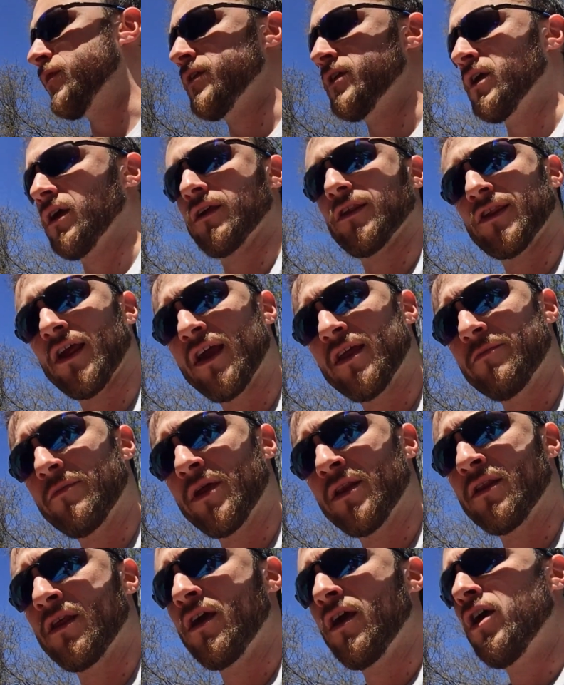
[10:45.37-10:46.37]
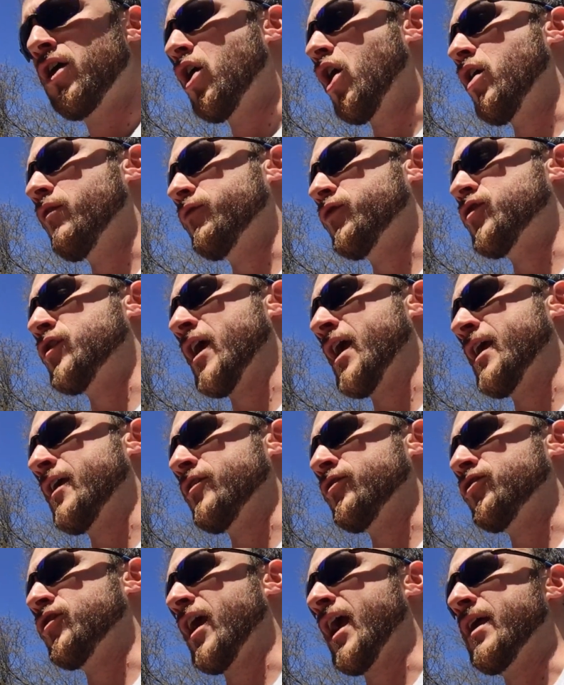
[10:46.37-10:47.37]
the excitement of
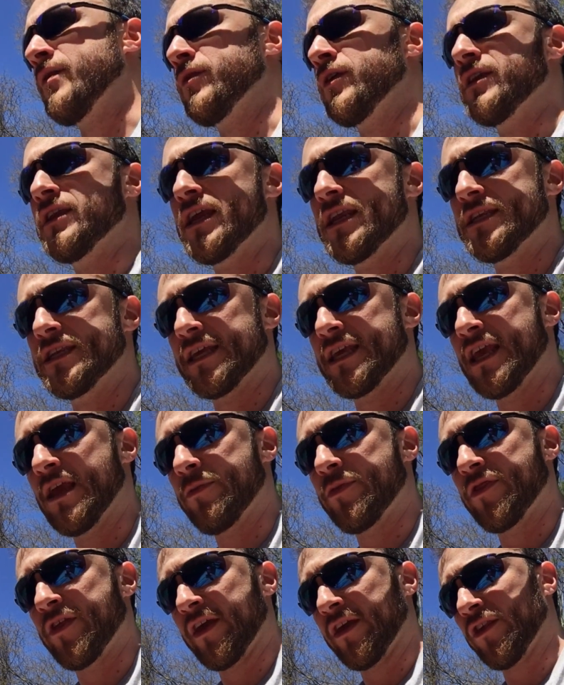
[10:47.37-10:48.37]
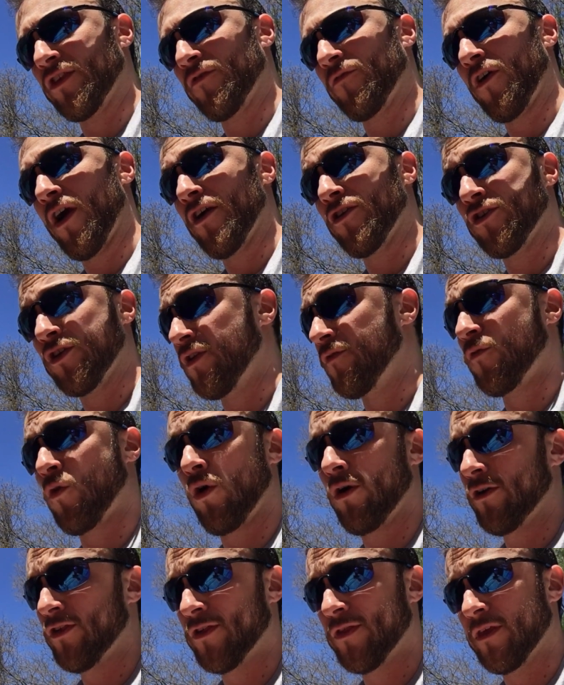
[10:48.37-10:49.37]
change and the need to keep things fresh, and of
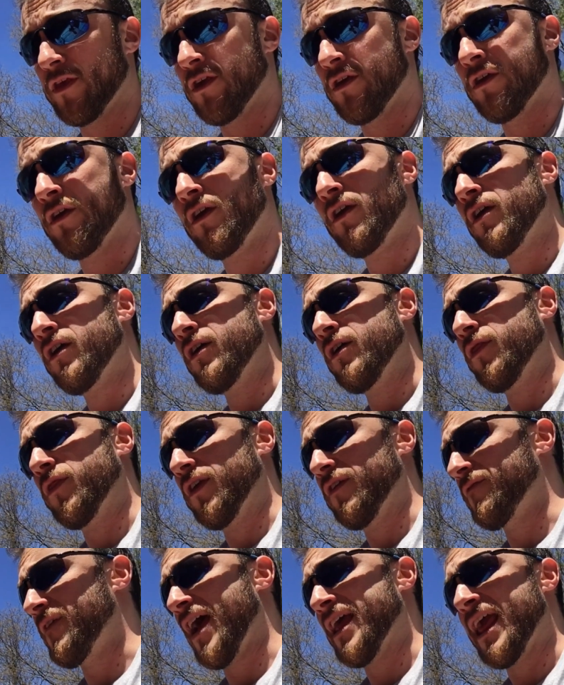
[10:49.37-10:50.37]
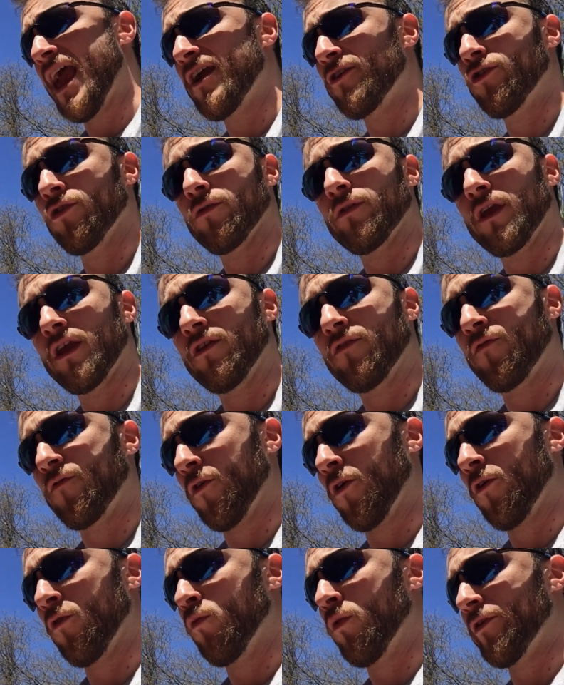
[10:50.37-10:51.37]
course the financial need
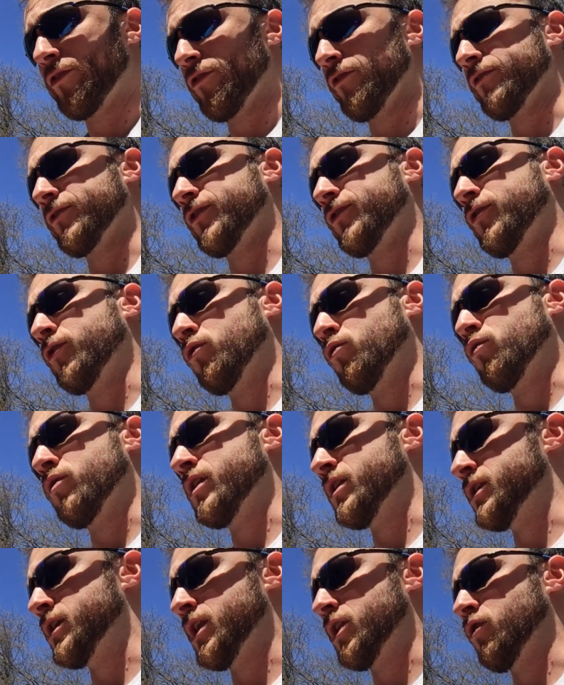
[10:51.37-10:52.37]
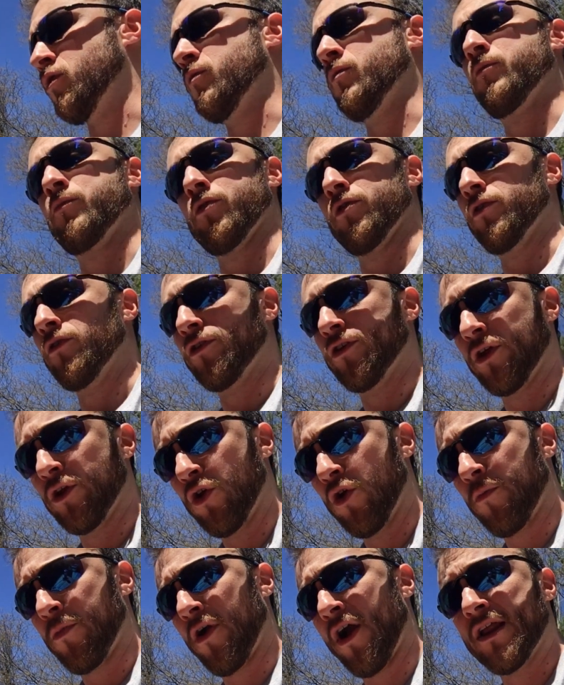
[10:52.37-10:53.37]
for Wizards to continue producing
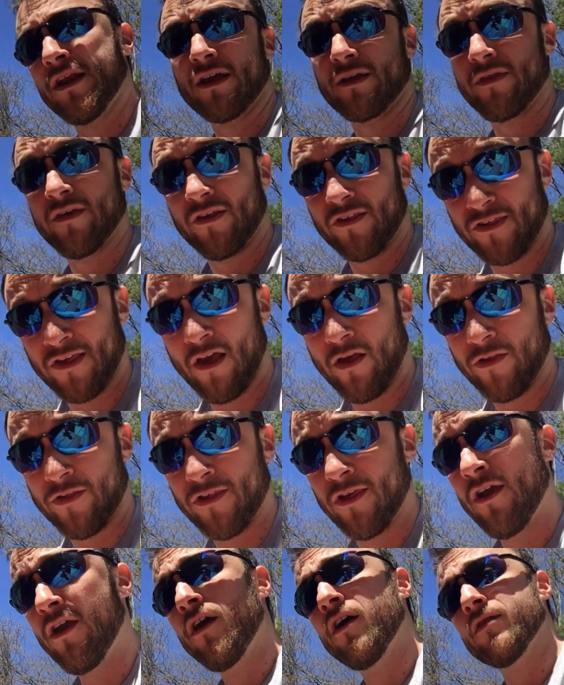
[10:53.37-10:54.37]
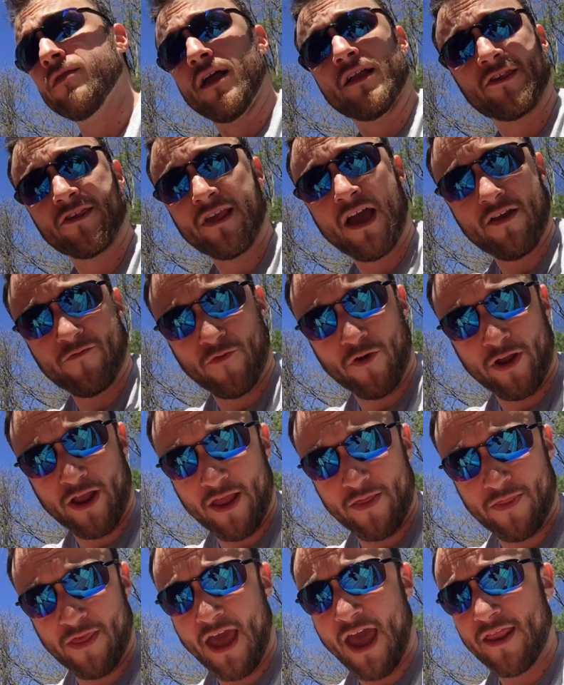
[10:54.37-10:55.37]
new product that sells. Let's not forget
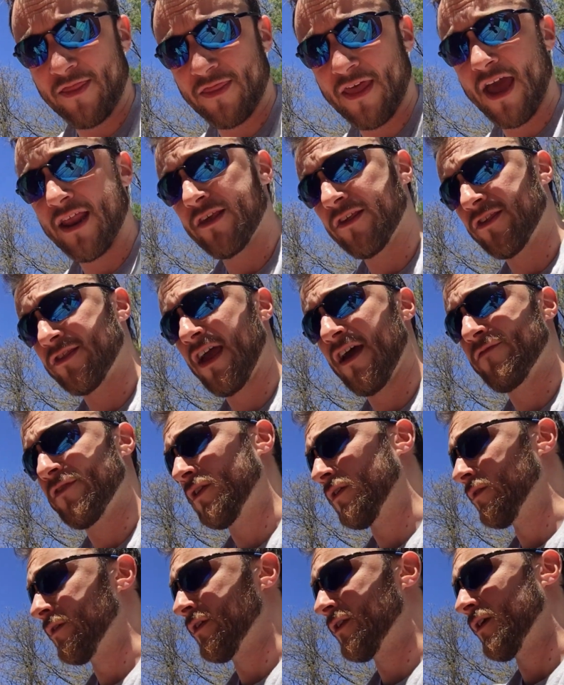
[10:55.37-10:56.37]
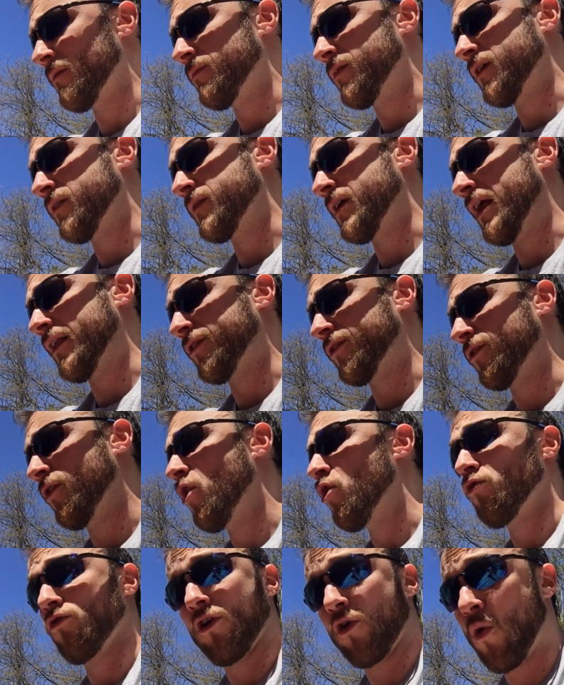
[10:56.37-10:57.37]
that. That is definitely something that's
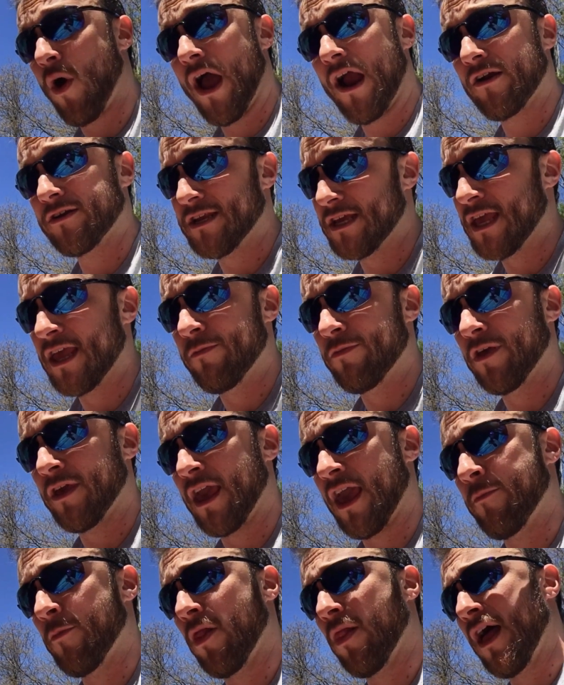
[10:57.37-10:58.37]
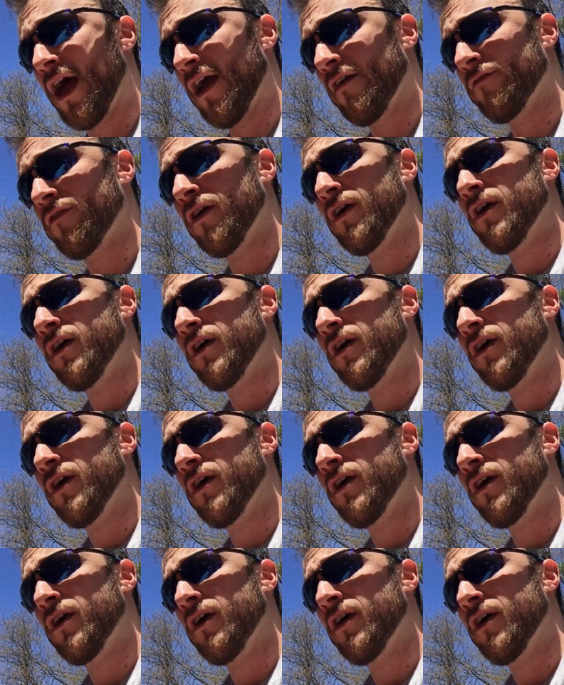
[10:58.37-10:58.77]
required to keep the game alive.